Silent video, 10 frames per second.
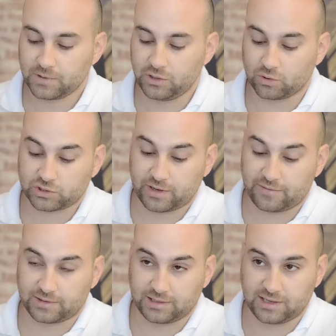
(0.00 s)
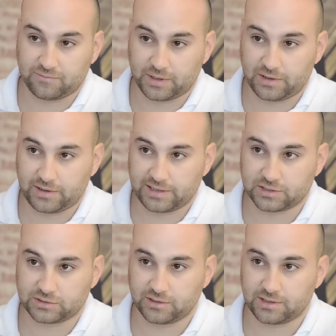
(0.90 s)
You also have to leave behind a
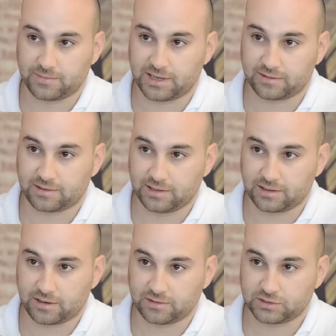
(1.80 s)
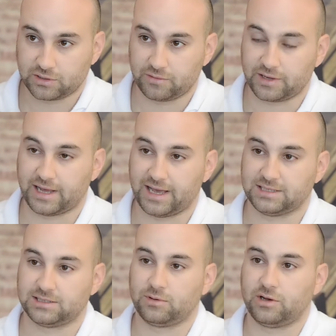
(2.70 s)
certain amount of clear coat so that it
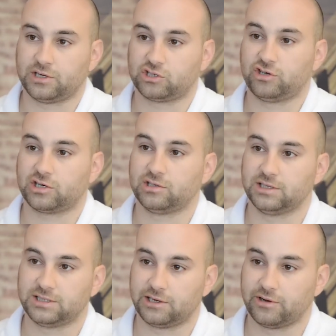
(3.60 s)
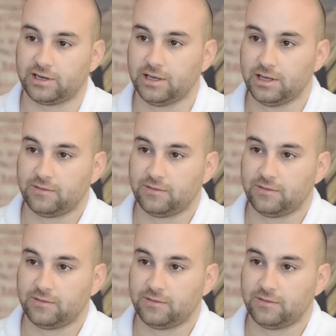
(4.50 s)
has some kind of structural integrity.